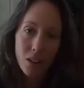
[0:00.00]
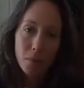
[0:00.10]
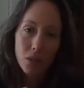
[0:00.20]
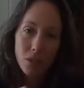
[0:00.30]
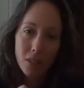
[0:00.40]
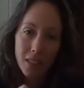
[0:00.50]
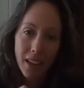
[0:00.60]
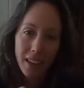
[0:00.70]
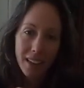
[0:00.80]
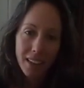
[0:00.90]
It almost looks
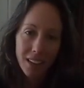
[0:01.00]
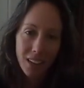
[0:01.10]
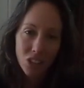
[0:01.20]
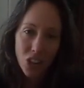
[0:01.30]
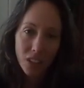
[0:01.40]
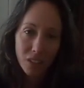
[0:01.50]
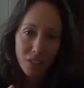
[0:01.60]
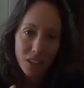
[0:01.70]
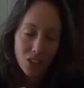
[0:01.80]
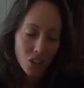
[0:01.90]
like a
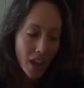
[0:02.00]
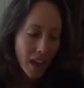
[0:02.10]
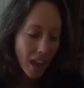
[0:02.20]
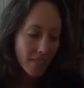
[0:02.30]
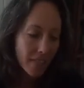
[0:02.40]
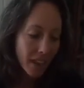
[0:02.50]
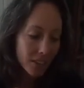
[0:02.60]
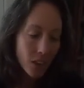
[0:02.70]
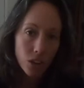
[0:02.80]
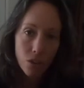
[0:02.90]
jellyfish. And
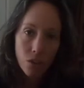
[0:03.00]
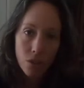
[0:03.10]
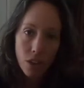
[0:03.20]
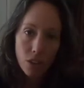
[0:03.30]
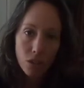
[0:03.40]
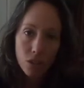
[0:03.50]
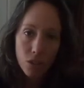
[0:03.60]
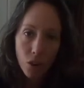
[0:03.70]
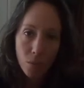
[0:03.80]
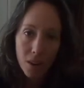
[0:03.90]
that's how you know that your
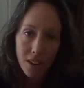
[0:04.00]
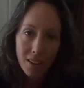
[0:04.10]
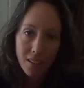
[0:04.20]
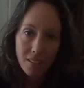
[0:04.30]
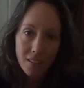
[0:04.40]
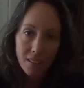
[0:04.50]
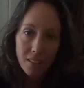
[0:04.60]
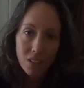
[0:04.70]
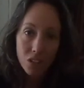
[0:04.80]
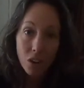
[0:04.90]
SCOBY is
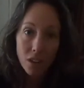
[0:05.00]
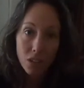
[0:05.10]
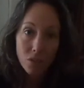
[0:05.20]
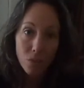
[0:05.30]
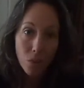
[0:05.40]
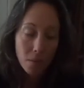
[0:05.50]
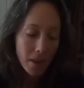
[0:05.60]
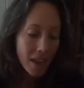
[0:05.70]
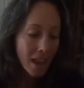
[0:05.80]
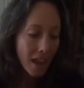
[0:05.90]
starting to
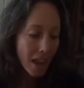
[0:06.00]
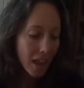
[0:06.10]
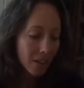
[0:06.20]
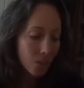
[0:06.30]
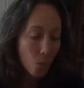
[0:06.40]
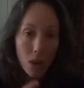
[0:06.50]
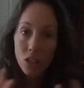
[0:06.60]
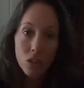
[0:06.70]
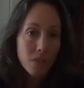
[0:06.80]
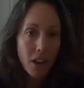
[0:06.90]
form. And
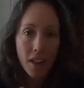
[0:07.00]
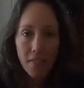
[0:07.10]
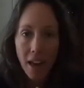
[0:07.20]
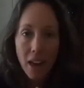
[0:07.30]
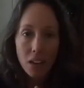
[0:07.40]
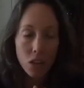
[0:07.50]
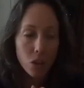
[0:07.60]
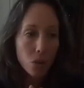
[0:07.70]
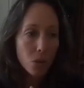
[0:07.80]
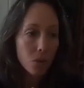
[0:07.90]
once you've got that,
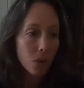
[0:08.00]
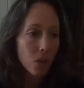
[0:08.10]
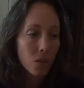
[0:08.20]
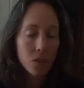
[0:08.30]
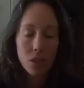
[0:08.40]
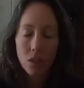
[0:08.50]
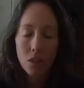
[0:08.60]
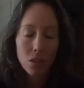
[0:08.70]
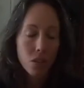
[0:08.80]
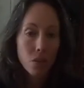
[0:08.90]

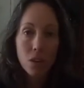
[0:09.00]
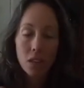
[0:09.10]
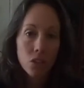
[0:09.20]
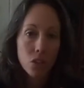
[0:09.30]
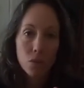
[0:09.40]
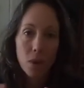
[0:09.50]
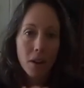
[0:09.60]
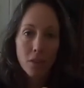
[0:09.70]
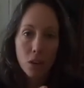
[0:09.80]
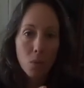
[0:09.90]
you can do
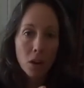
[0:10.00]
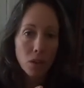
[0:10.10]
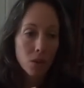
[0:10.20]
whatever you want.